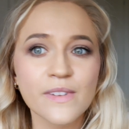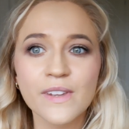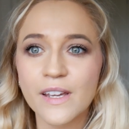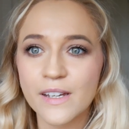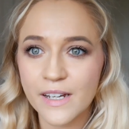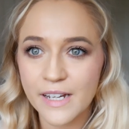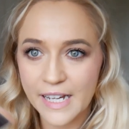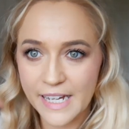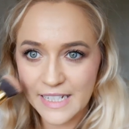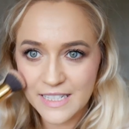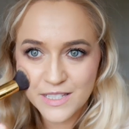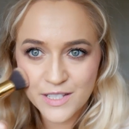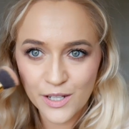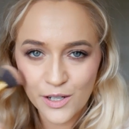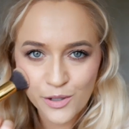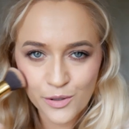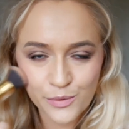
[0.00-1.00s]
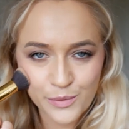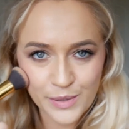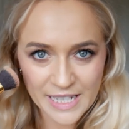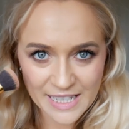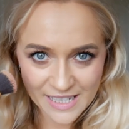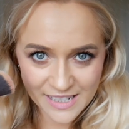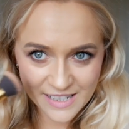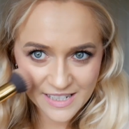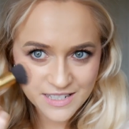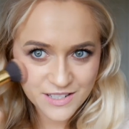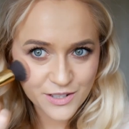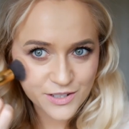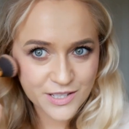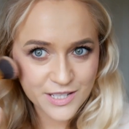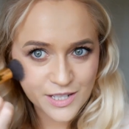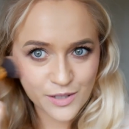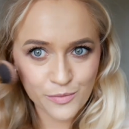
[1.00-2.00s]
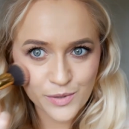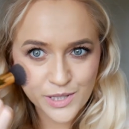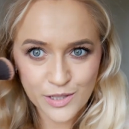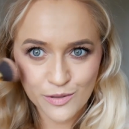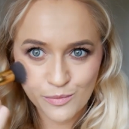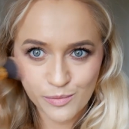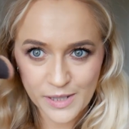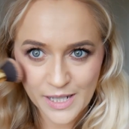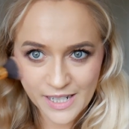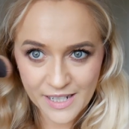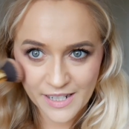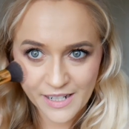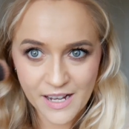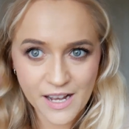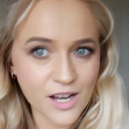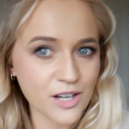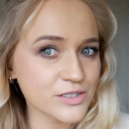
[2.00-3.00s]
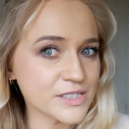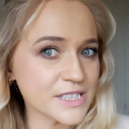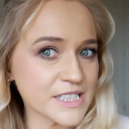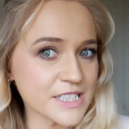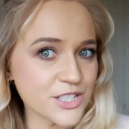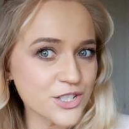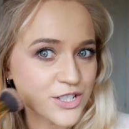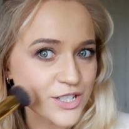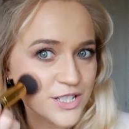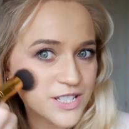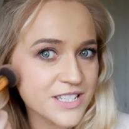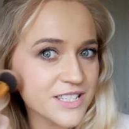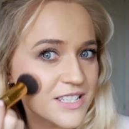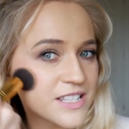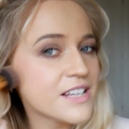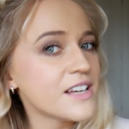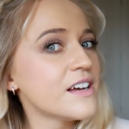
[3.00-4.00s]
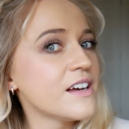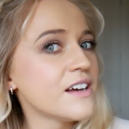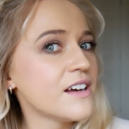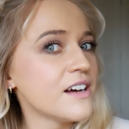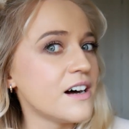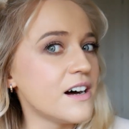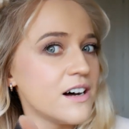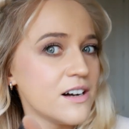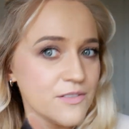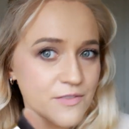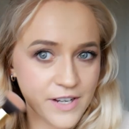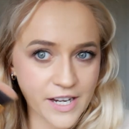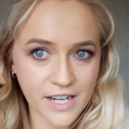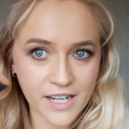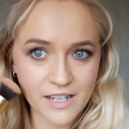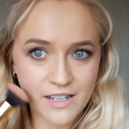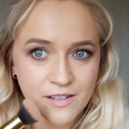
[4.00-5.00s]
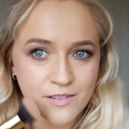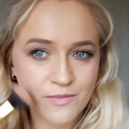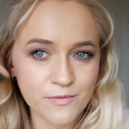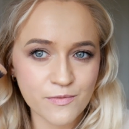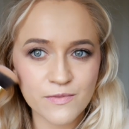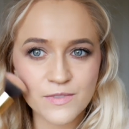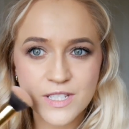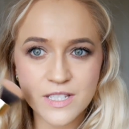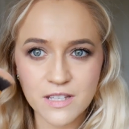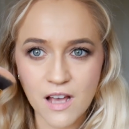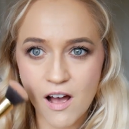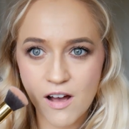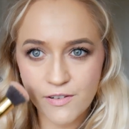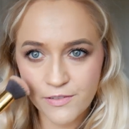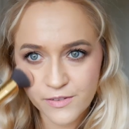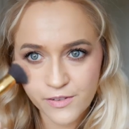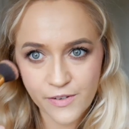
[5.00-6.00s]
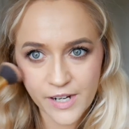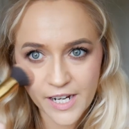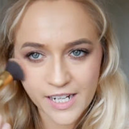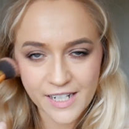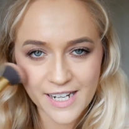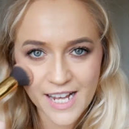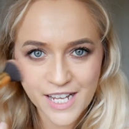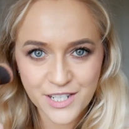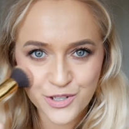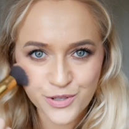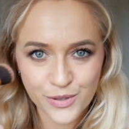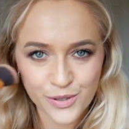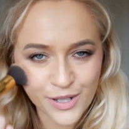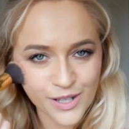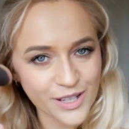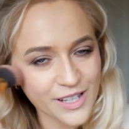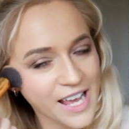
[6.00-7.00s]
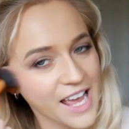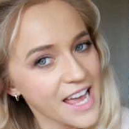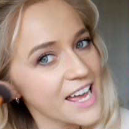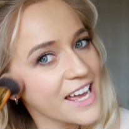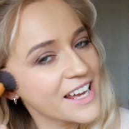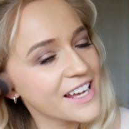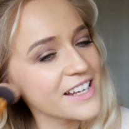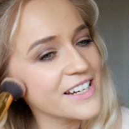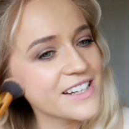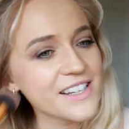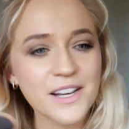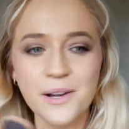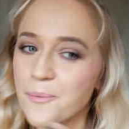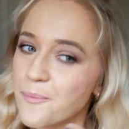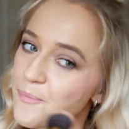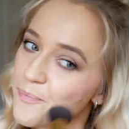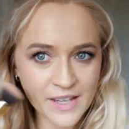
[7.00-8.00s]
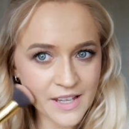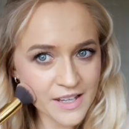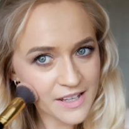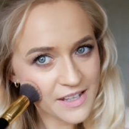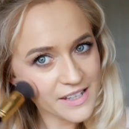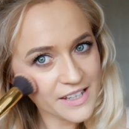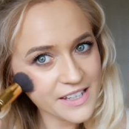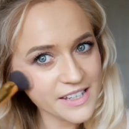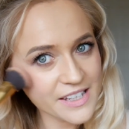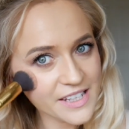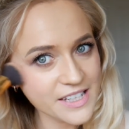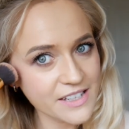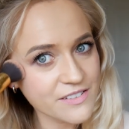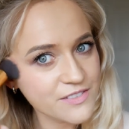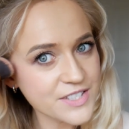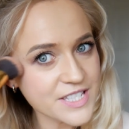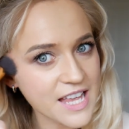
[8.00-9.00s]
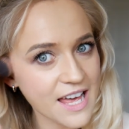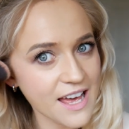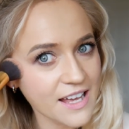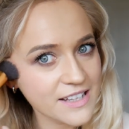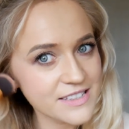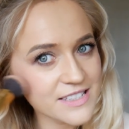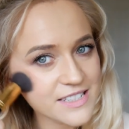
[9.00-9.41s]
Okay, so, and as you see, when you blend it out, it's just very soft, very natural, and gives that